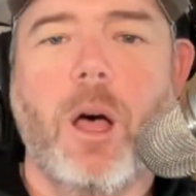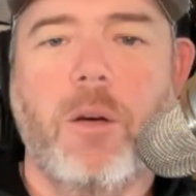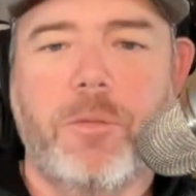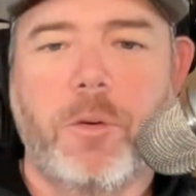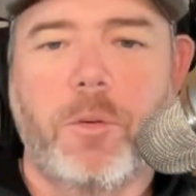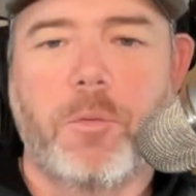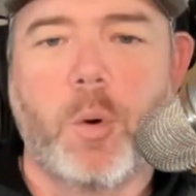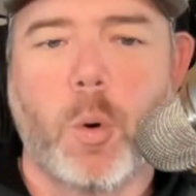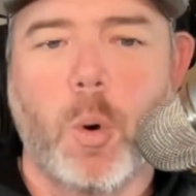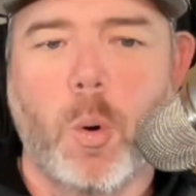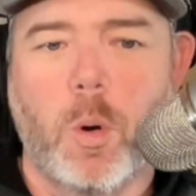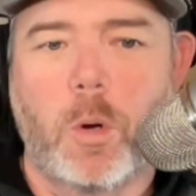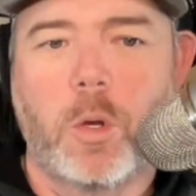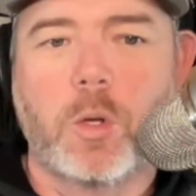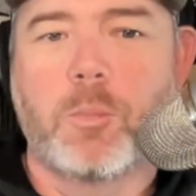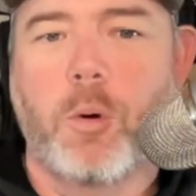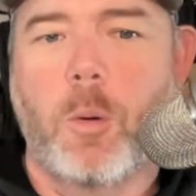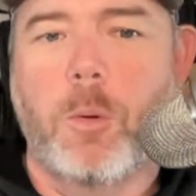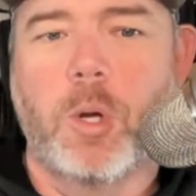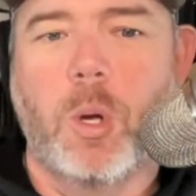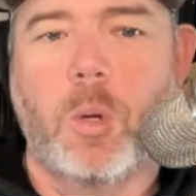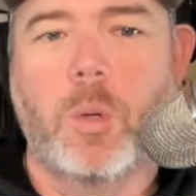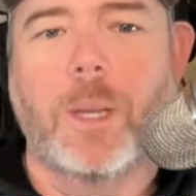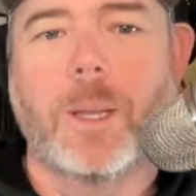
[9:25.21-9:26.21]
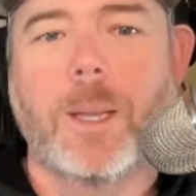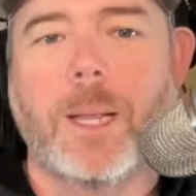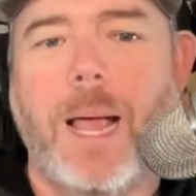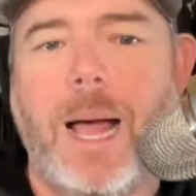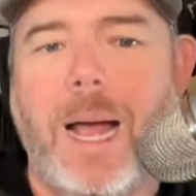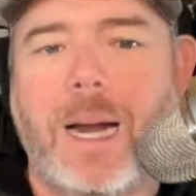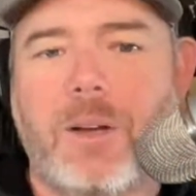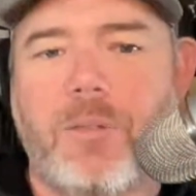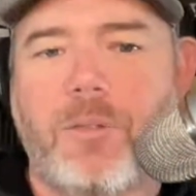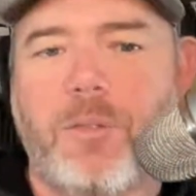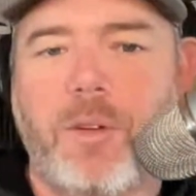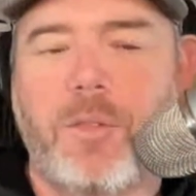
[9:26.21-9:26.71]
Use promo code
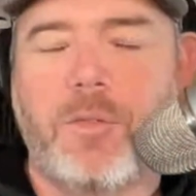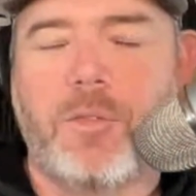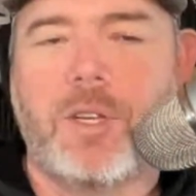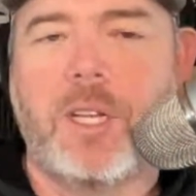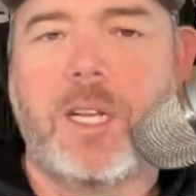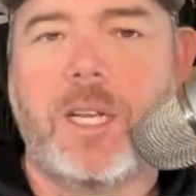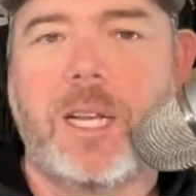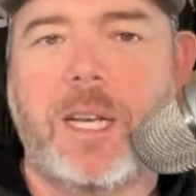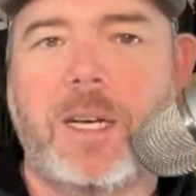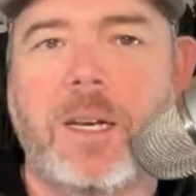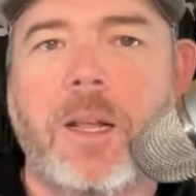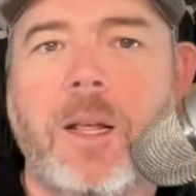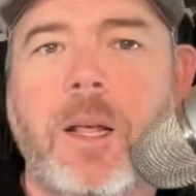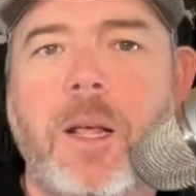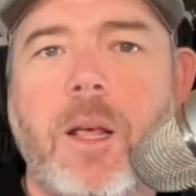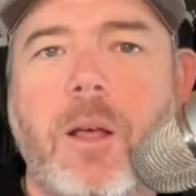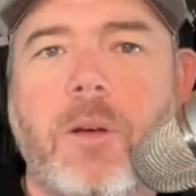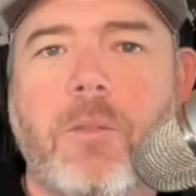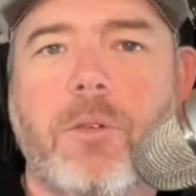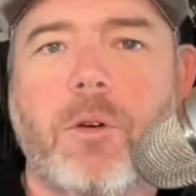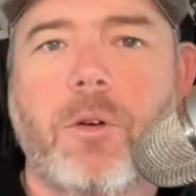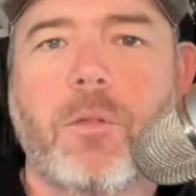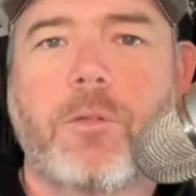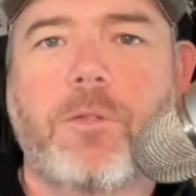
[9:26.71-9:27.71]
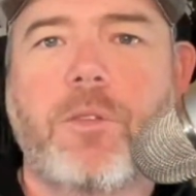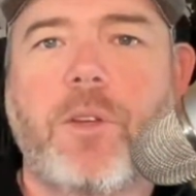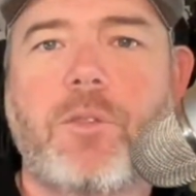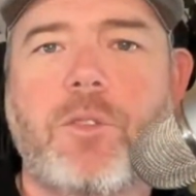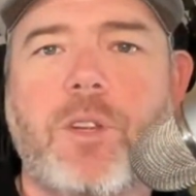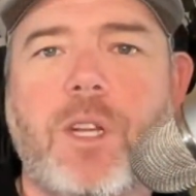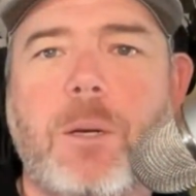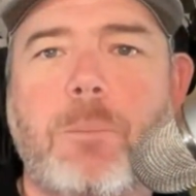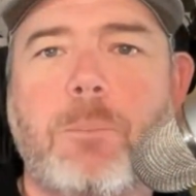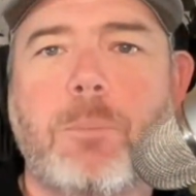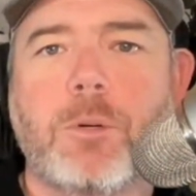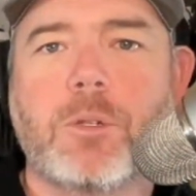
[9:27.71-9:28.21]
LOCKED15 for
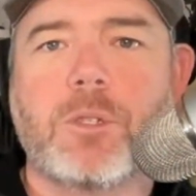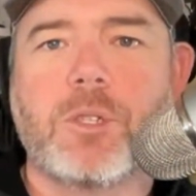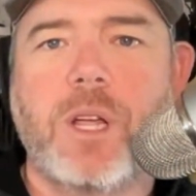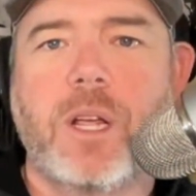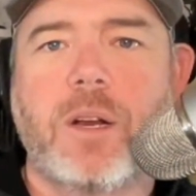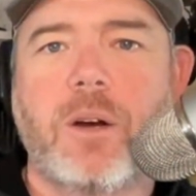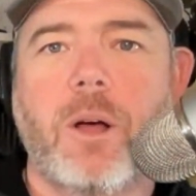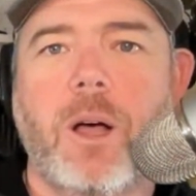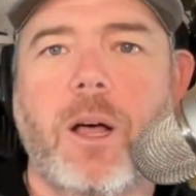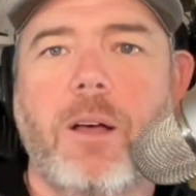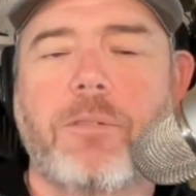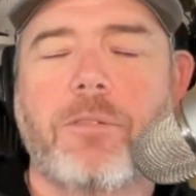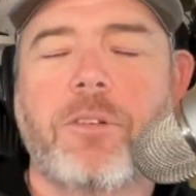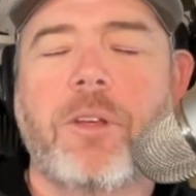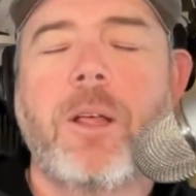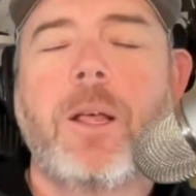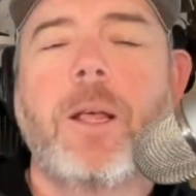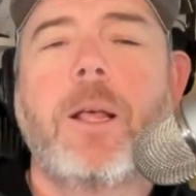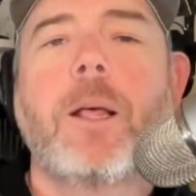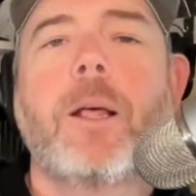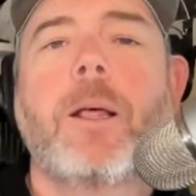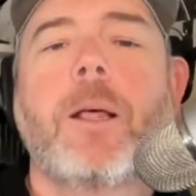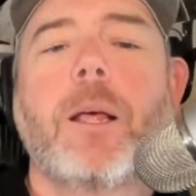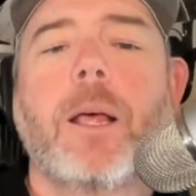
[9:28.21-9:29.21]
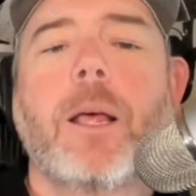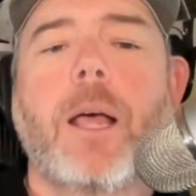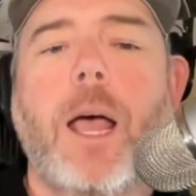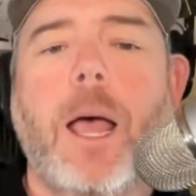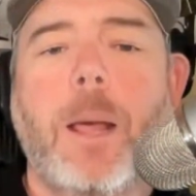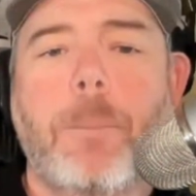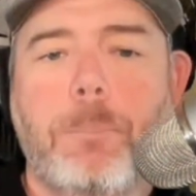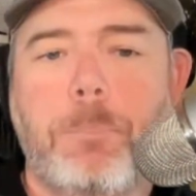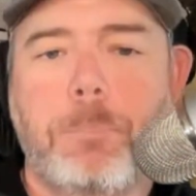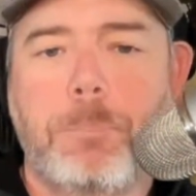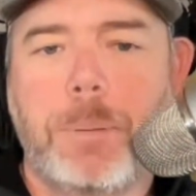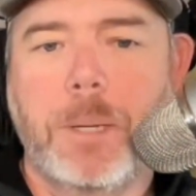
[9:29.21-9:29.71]
15% off
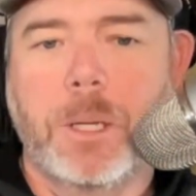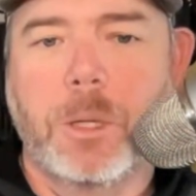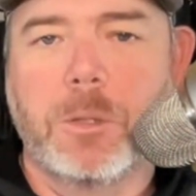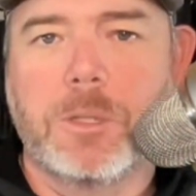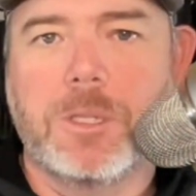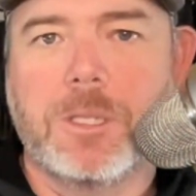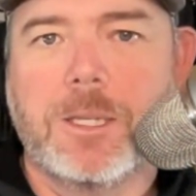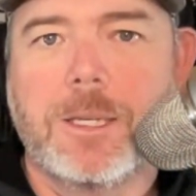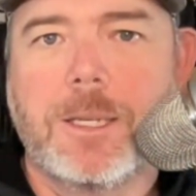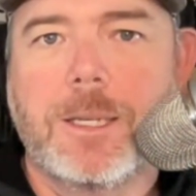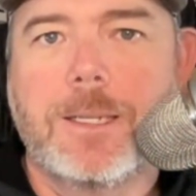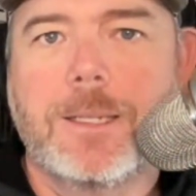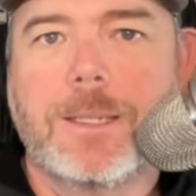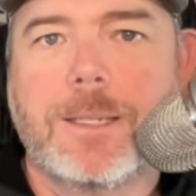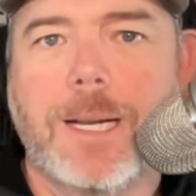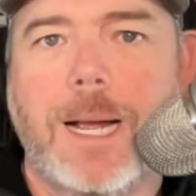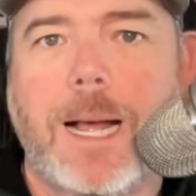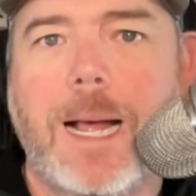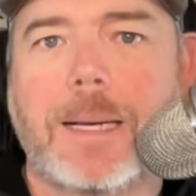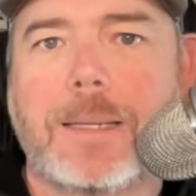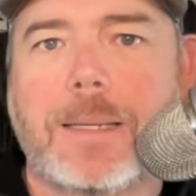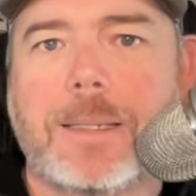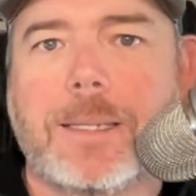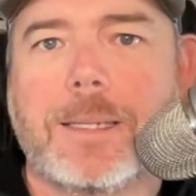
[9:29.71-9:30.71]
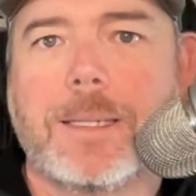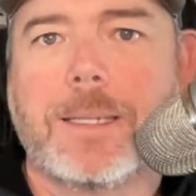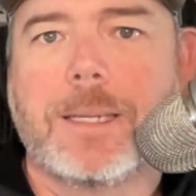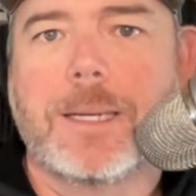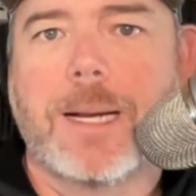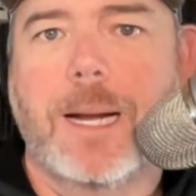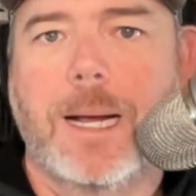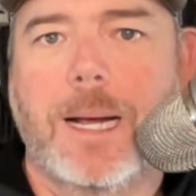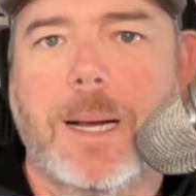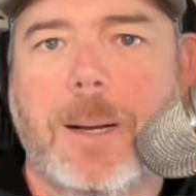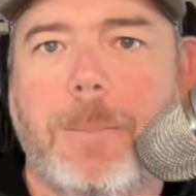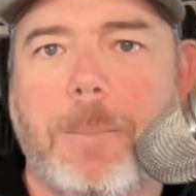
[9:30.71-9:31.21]
at
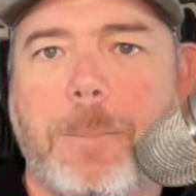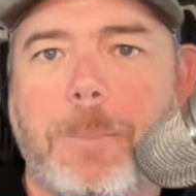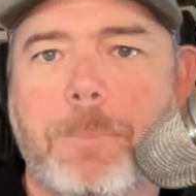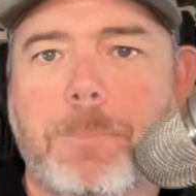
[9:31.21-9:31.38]
built.com.